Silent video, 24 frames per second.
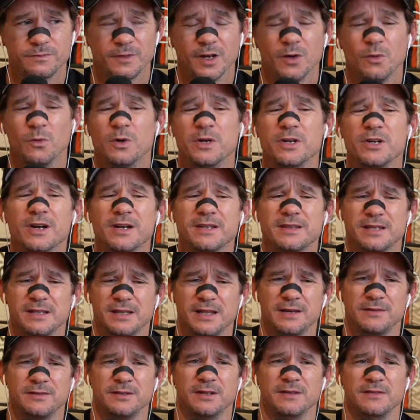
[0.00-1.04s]
when you're at the
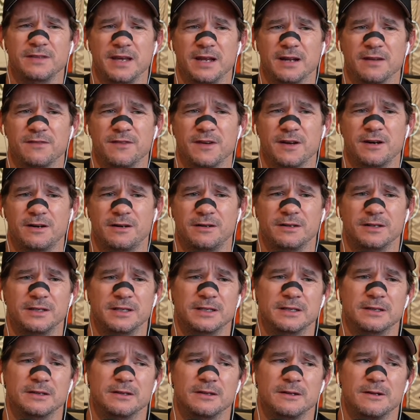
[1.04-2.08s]
level of the NFL,
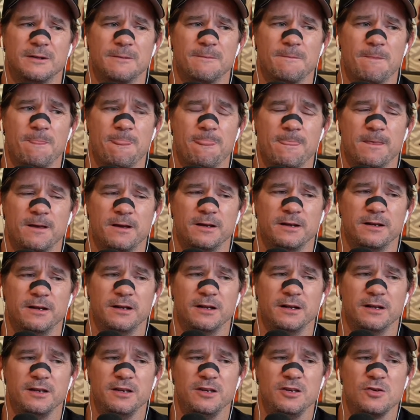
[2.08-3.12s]

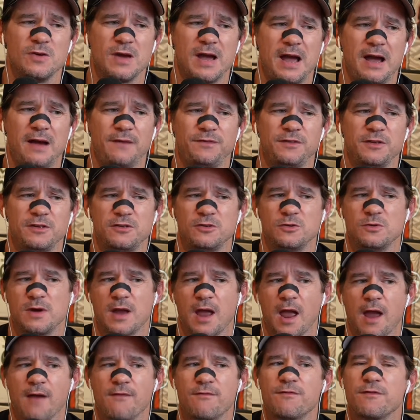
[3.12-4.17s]
you have to do
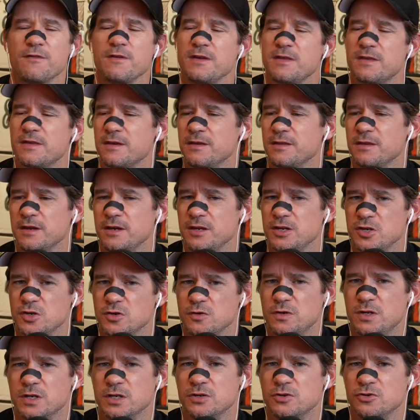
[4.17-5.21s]
everything that you
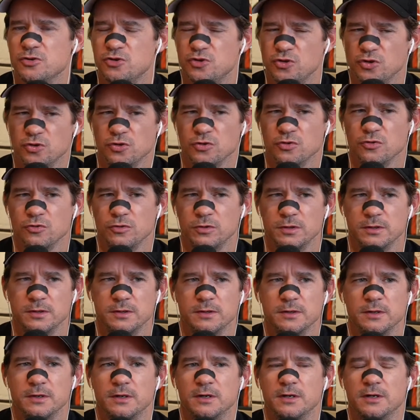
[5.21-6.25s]
can do
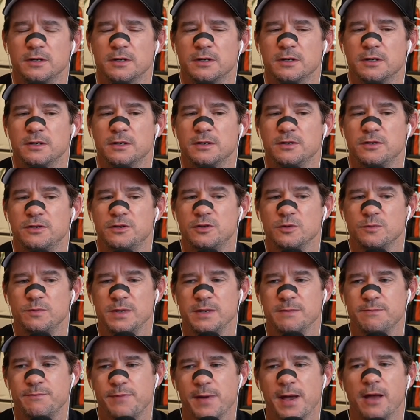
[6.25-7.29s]
to
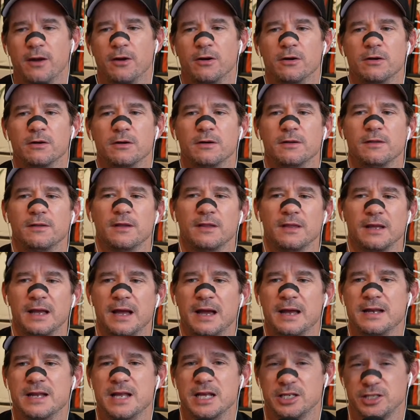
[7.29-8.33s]
be better than the
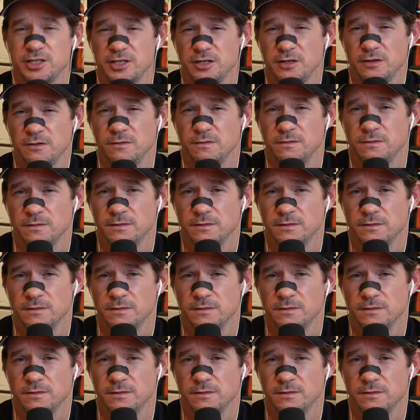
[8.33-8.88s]
guy next to you.